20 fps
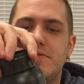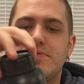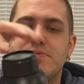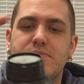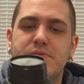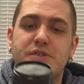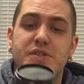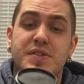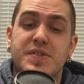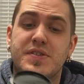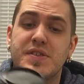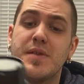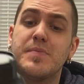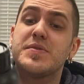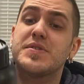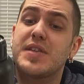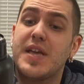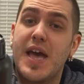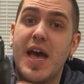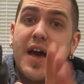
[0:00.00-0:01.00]
which it
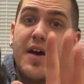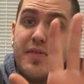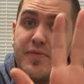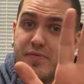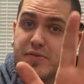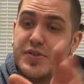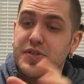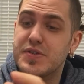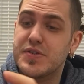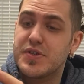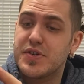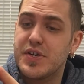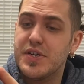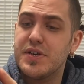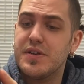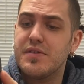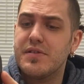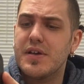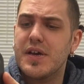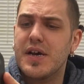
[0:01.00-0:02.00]
seems to have, which is
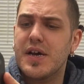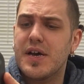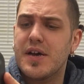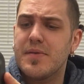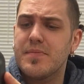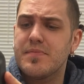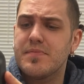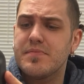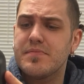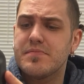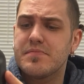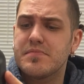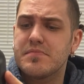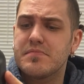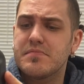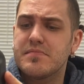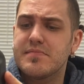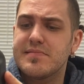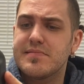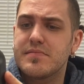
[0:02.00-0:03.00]
good. Yeah,
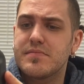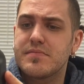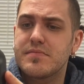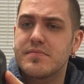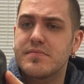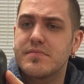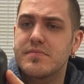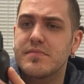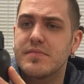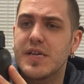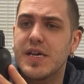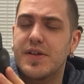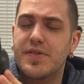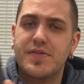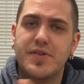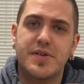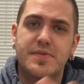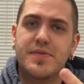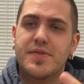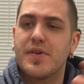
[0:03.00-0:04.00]

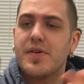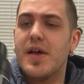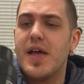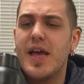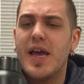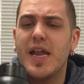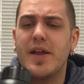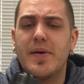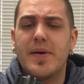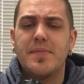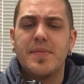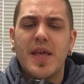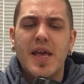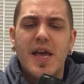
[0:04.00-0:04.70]
that's good. So anyway,